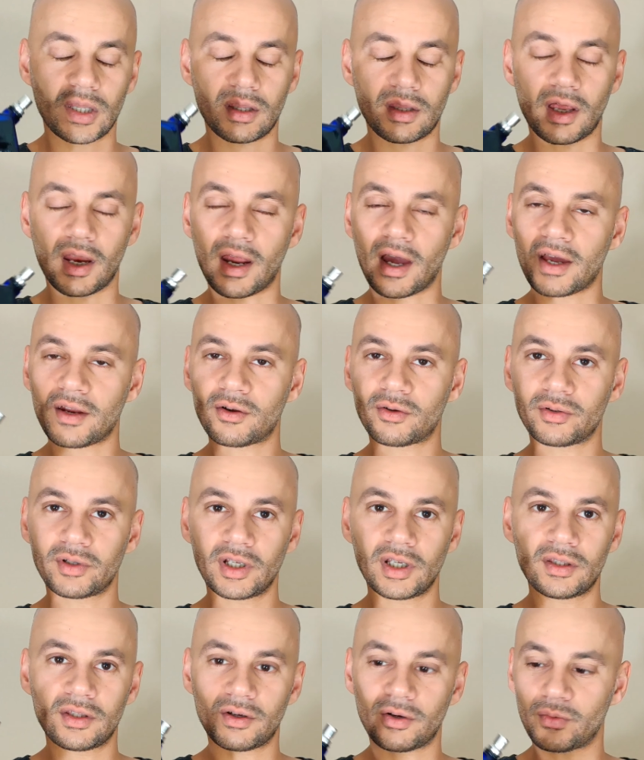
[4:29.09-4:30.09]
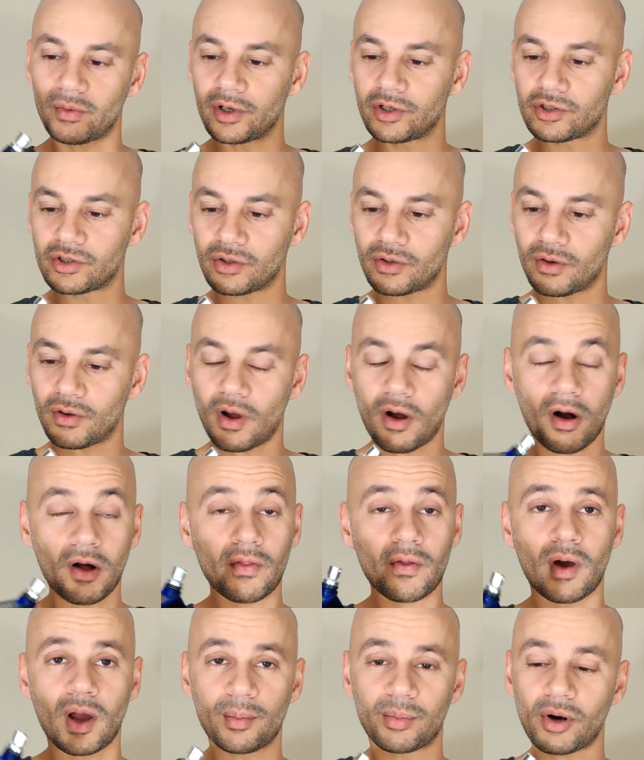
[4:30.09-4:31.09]
that I don't need the original,
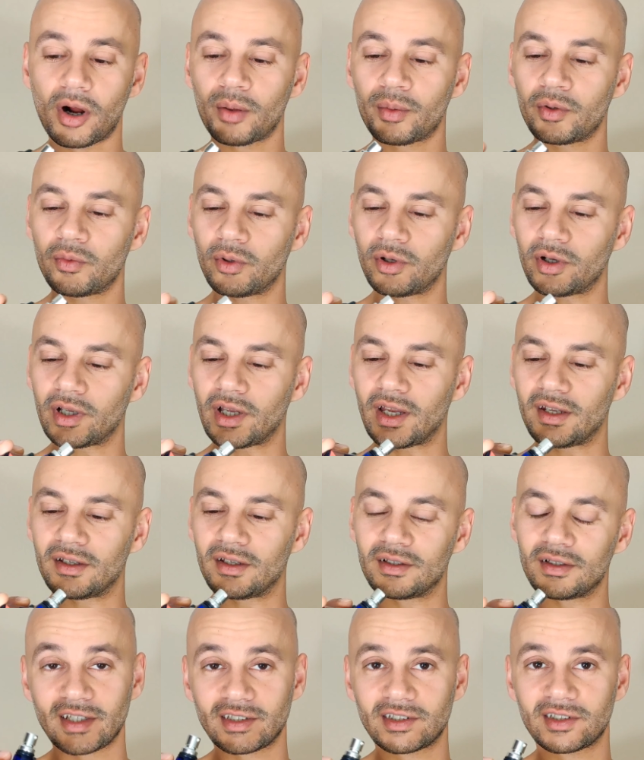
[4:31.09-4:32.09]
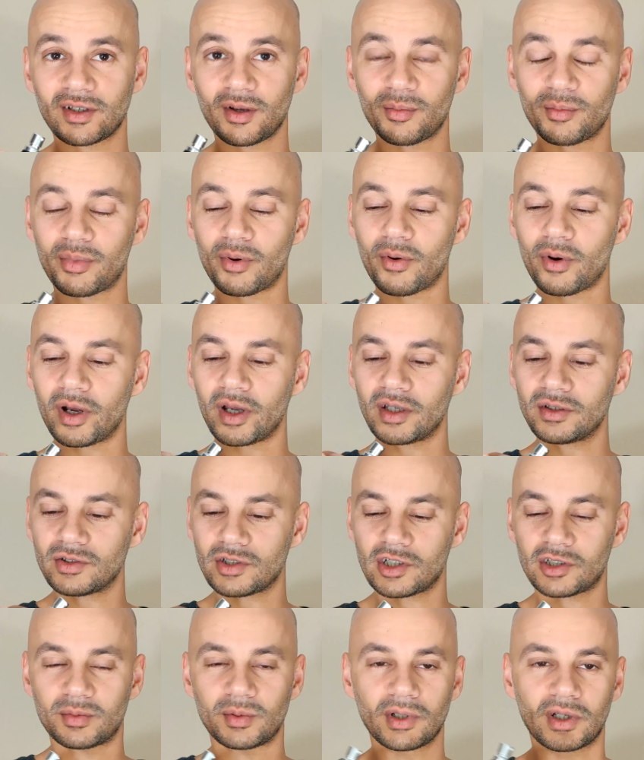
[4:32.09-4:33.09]
although I probably will get it at some point
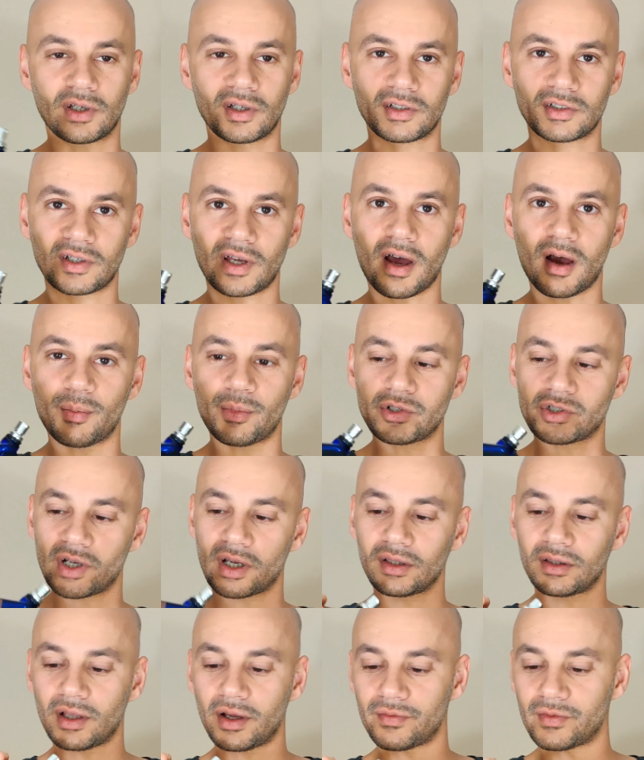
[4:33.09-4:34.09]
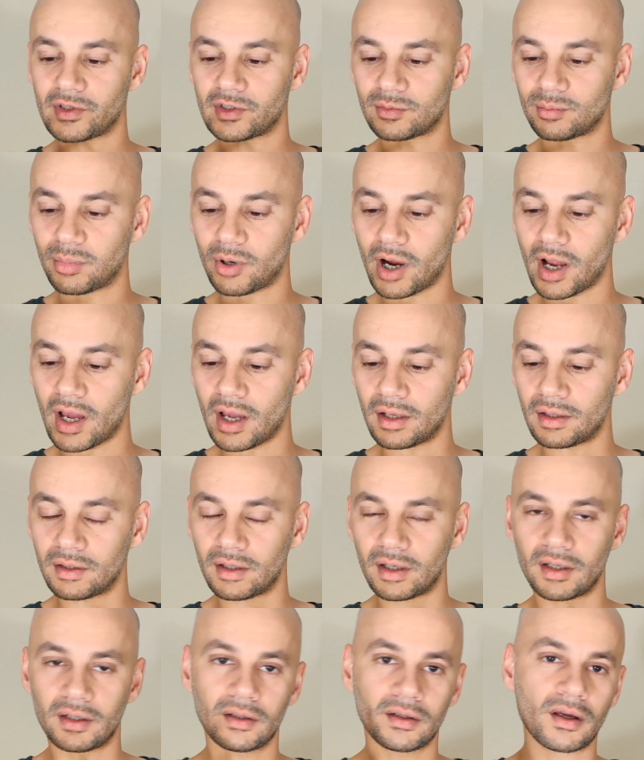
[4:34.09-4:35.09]
just because of how much I love this brand,
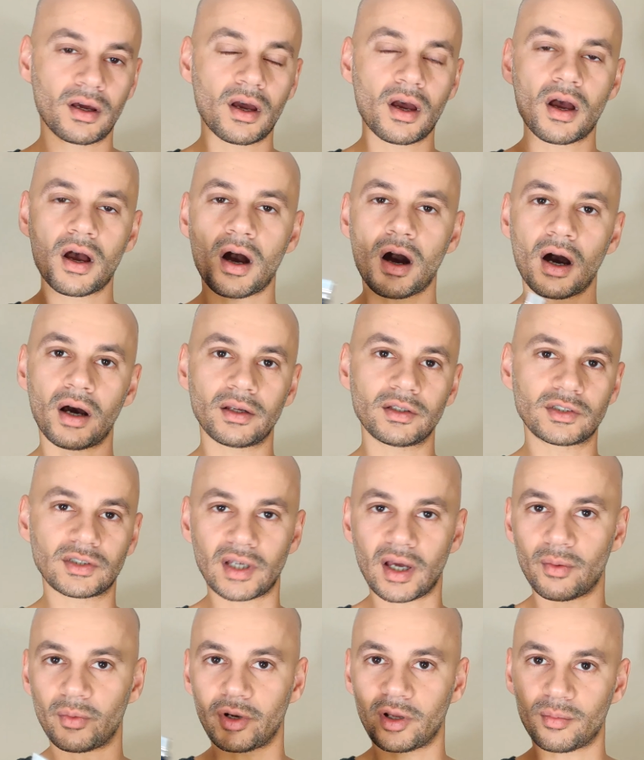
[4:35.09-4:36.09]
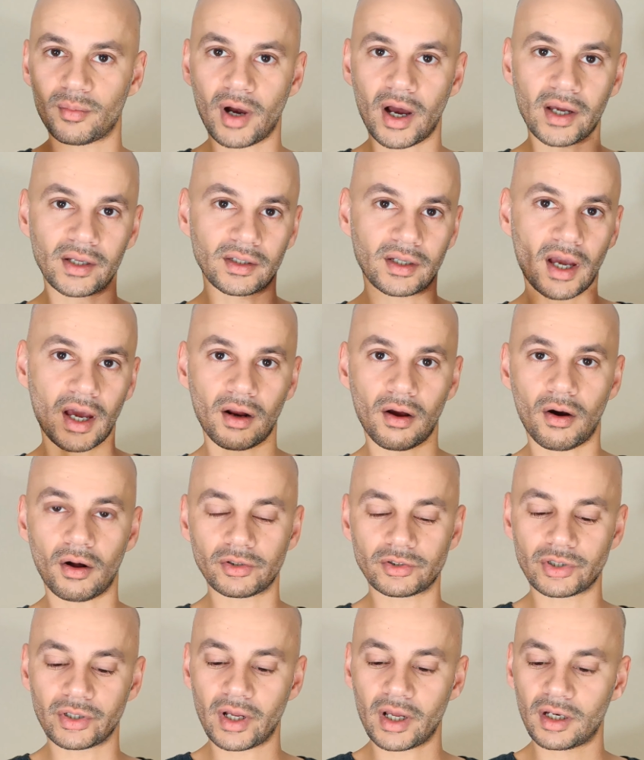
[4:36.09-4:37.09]
and honestly I wouldn't mind kind of
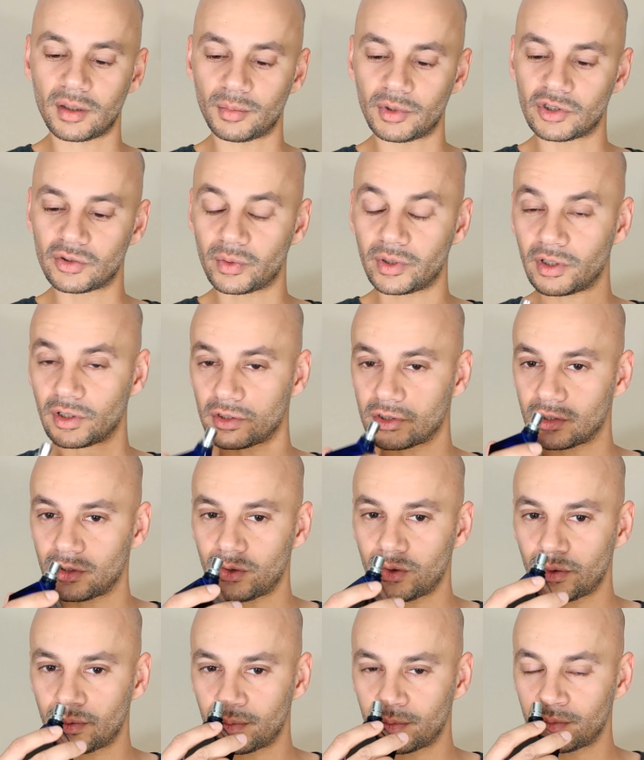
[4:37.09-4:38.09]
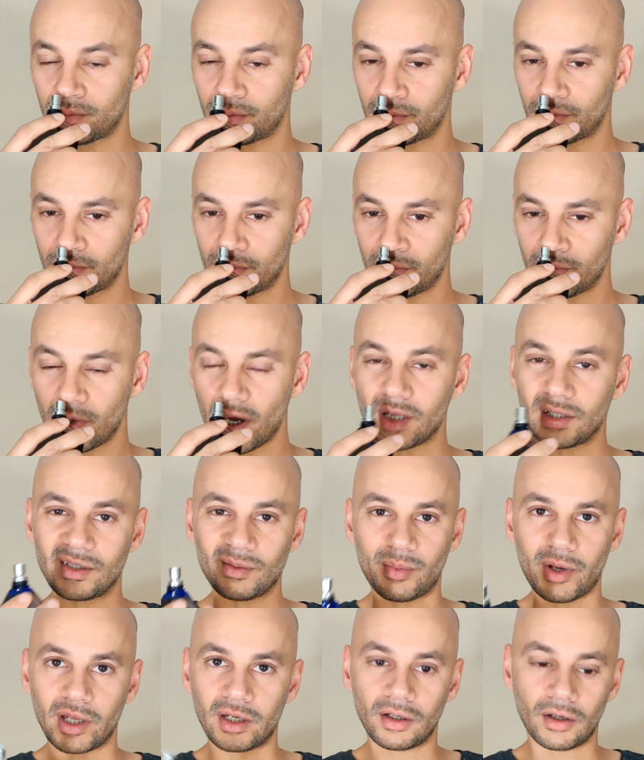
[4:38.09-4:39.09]
alternating between the two and
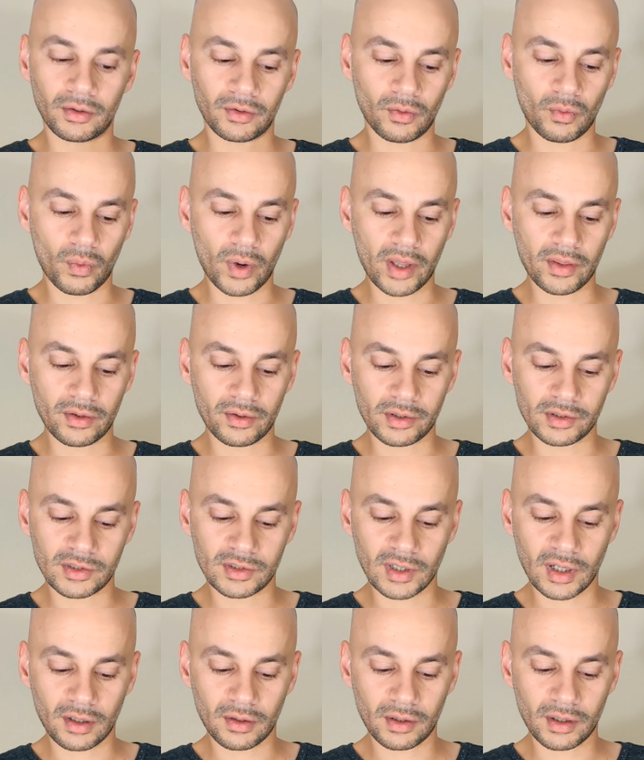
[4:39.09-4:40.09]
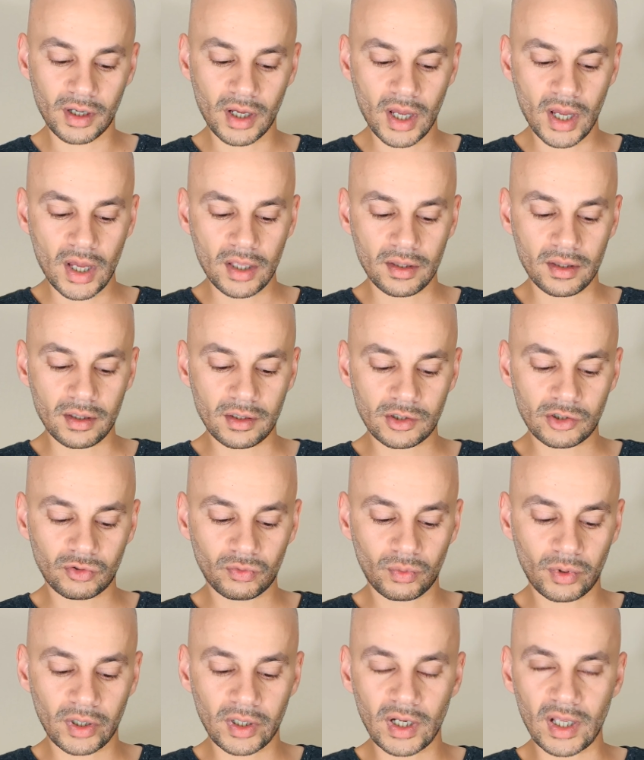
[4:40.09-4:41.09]
depending on the weather, etc. This
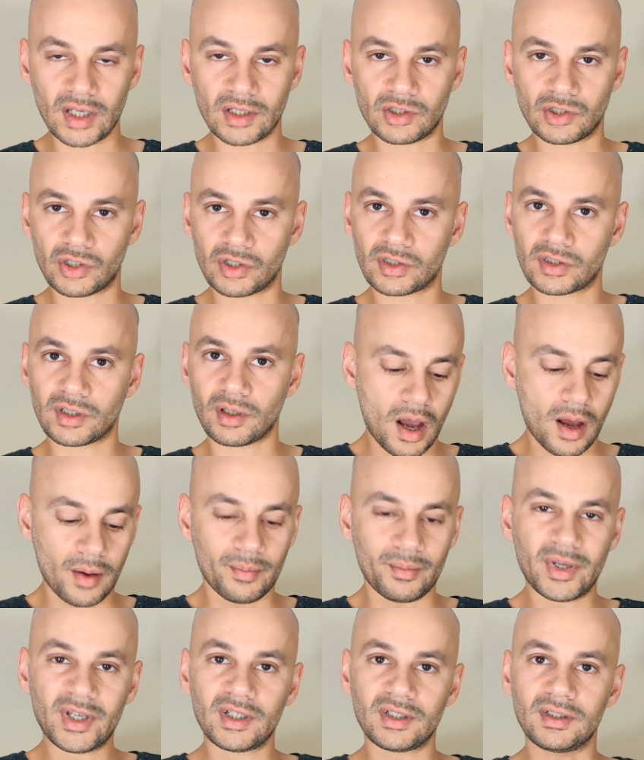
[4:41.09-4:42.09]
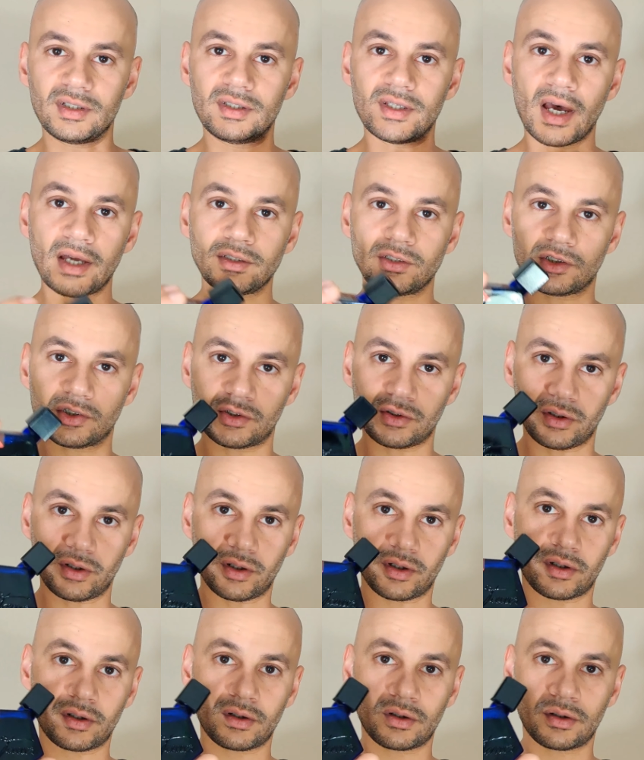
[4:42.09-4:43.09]
one is just a bit denser